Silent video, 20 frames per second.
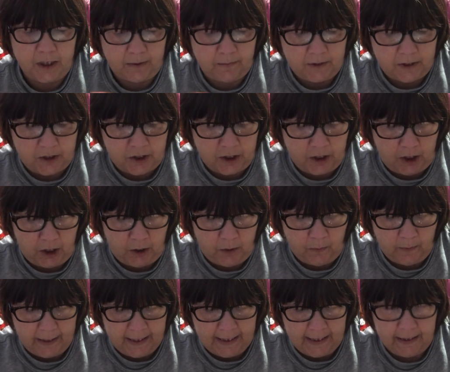was
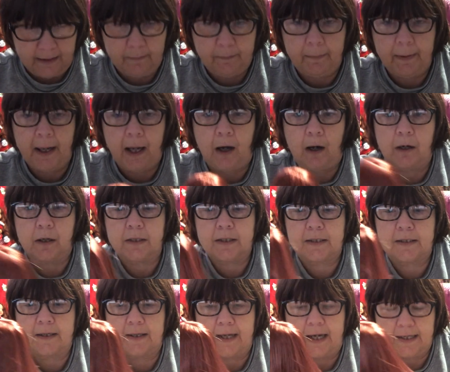new in box.
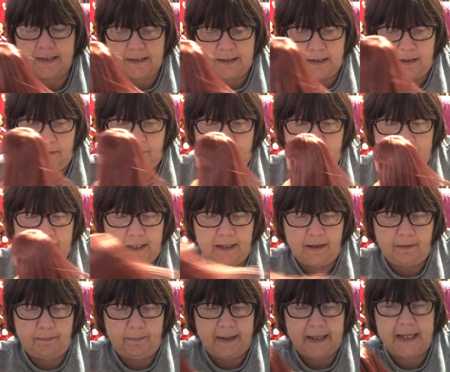So that's the lovely
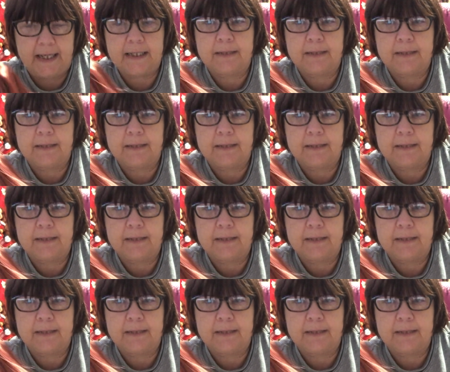Bead